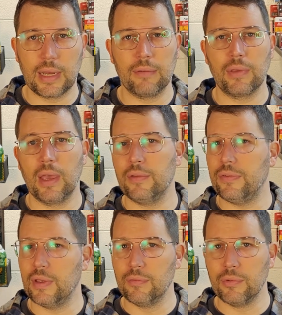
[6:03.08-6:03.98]
I've got
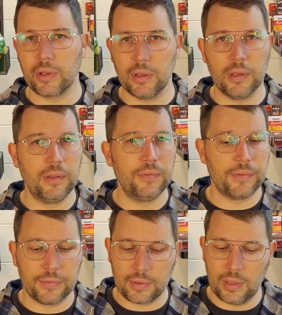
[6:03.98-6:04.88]
several
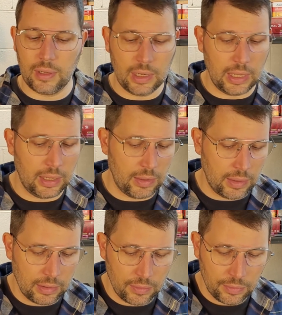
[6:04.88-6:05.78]
guns,
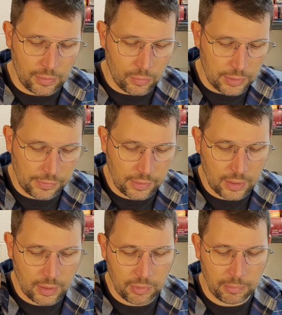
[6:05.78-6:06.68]
and the ones that
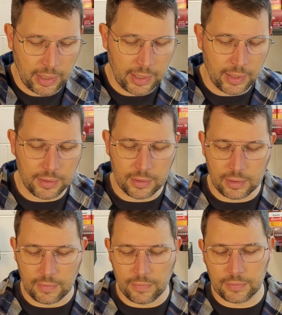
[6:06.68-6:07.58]
come to mind
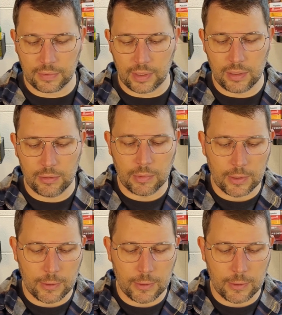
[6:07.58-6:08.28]
in the same